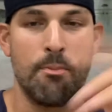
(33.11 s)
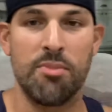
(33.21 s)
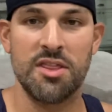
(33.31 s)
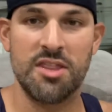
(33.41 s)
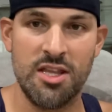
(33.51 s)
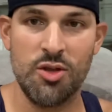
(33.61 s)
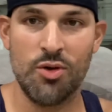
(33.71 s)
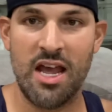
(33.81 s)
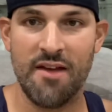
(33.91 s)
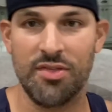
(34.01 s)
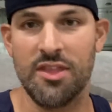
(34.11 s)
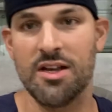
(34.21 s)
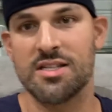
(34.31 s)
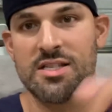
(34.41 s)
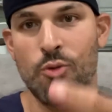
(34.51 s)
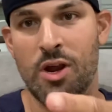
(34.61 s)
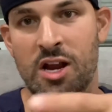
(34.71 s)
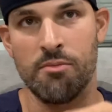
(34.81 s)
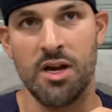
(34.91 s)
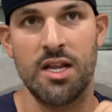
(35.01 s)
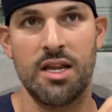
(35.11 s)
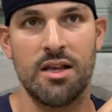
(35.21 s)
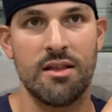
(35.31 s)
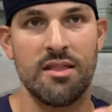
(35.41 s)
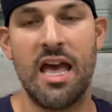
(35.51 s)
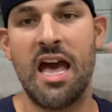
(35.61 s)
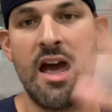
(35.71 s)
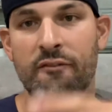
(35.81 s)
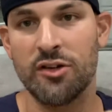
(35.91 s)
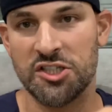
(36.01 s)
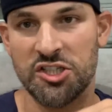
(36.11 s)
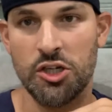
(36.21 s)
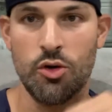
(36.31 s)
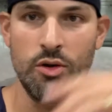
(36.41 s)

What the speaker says: But then you have the square money, the average Joe.